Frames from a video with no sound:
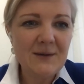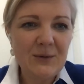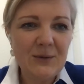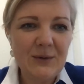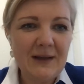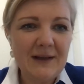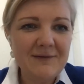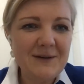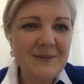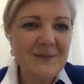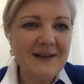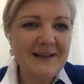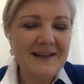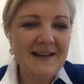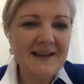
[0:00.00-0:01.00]
So
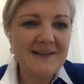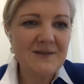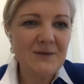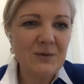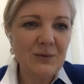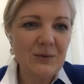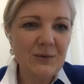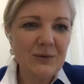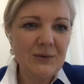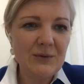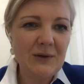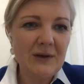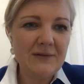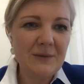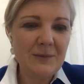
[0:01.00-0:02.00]
everybody has to
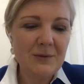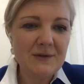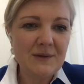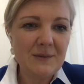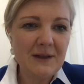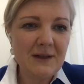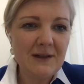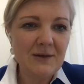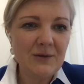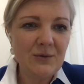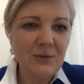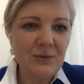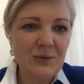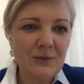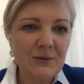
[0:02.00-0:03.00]
have the possibility
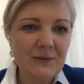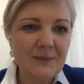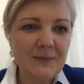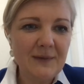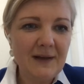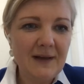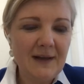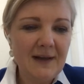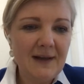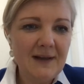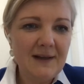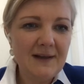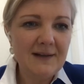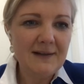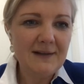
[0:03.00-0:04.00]
to
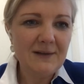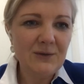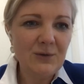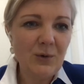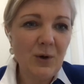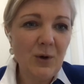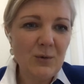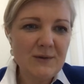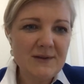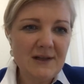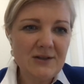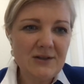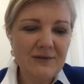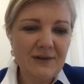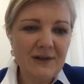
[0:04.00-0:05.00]
own
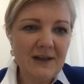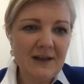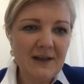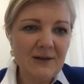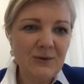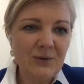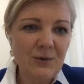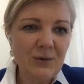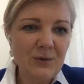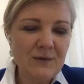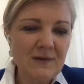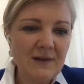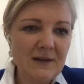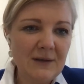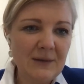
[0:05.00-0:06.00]
such a vehicle, to
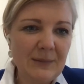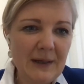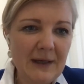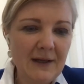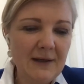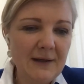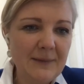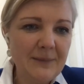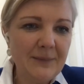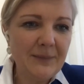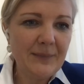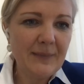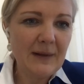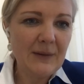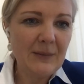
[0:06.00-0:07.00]
use it by
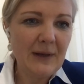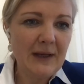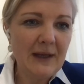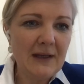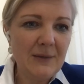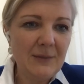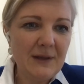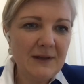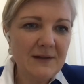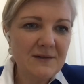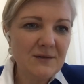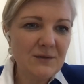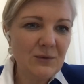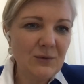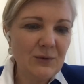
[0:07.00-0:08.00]
any
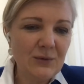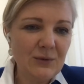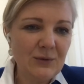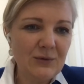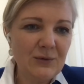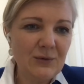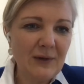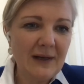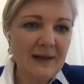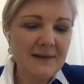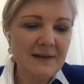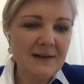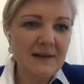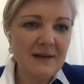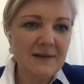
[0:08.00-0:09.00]
means, to
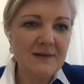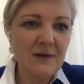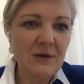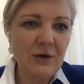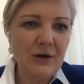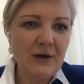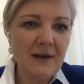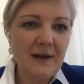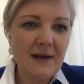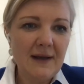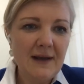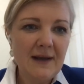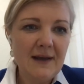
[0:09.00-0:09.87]
rent it, and so on.